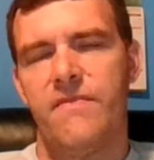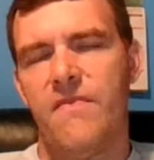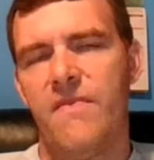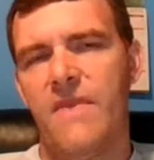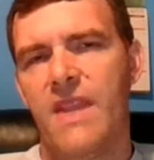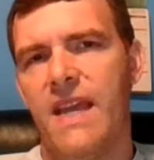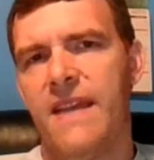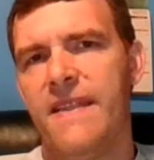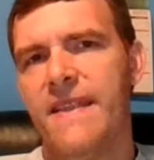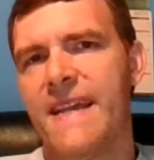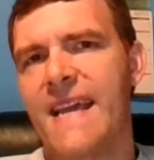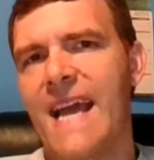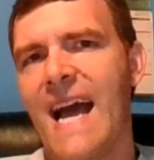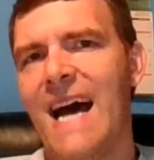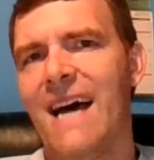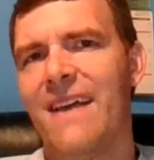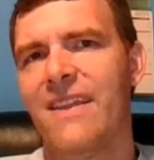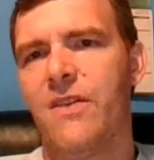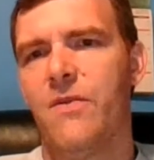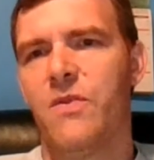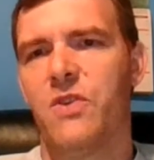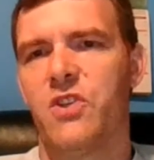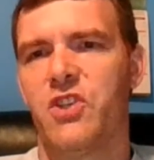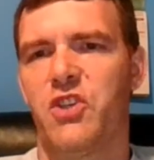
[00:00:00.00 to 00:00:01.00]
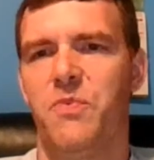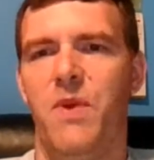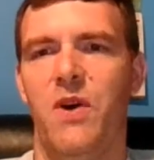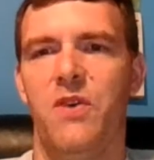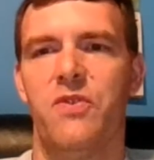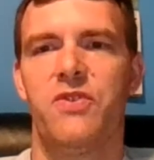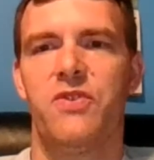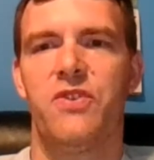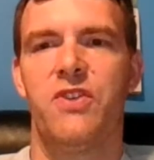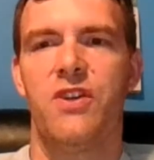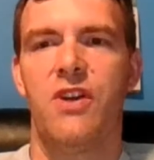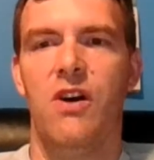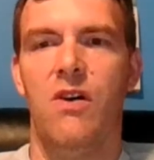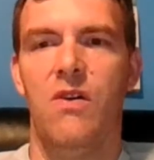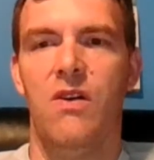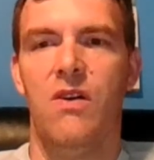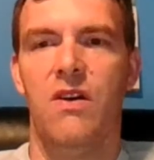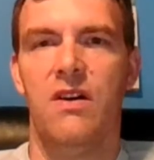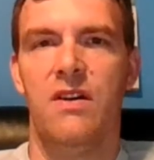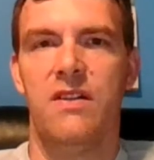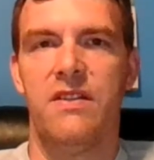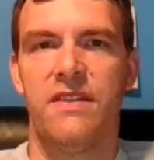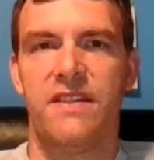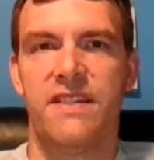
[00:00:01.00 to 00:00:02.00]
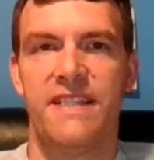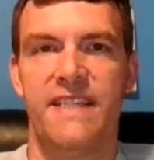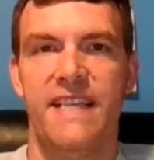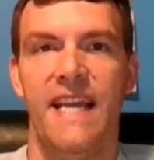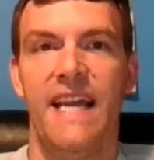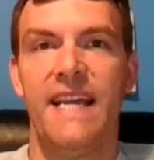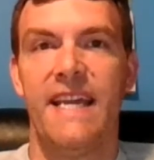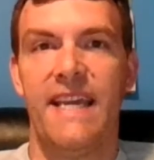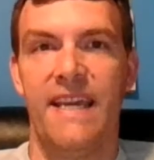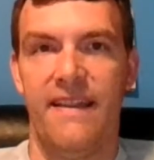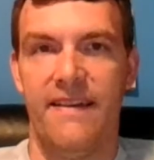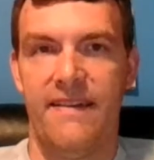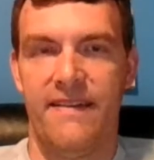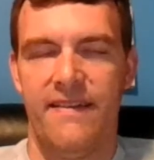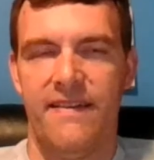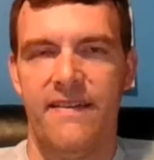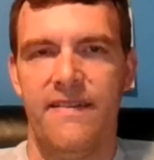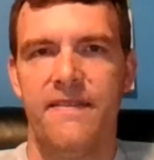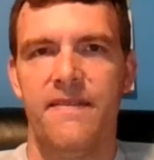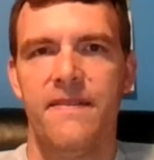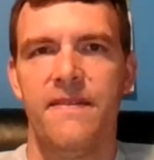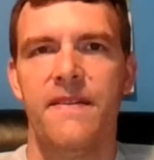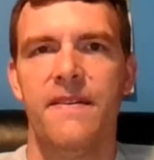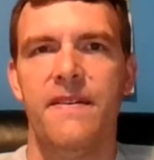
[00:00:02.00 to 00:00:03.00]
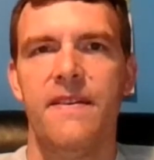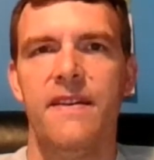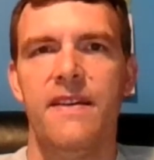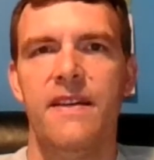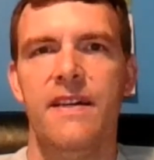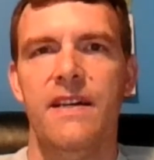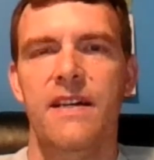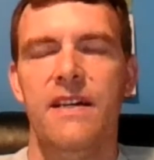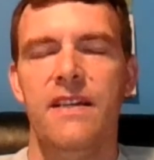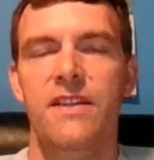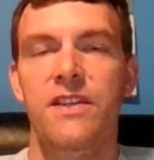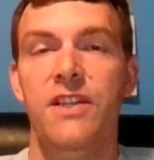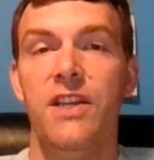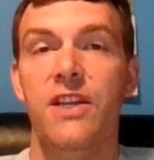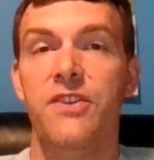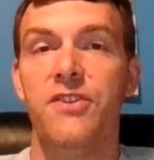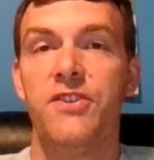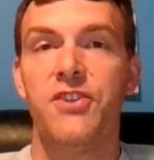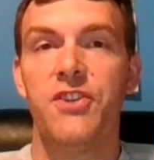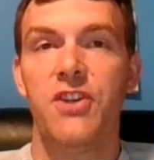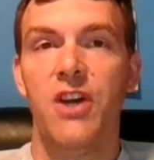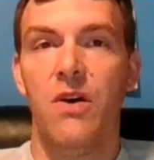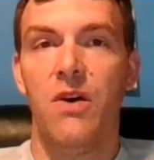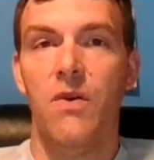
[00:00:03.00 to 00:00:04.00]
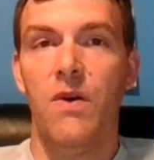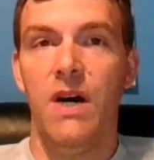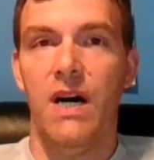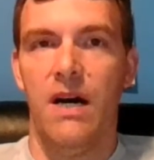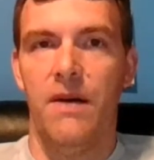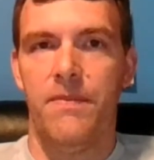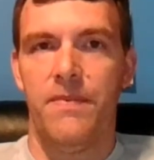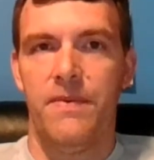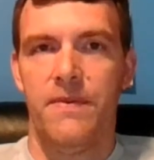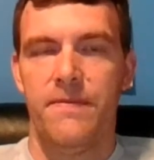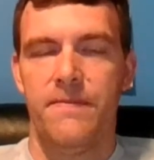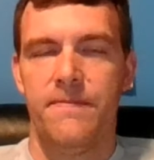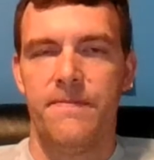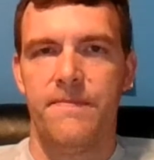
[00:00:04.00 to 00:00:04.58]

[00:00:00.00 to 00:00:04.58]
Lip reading: And the guy that was supposed to go on second didn't show up.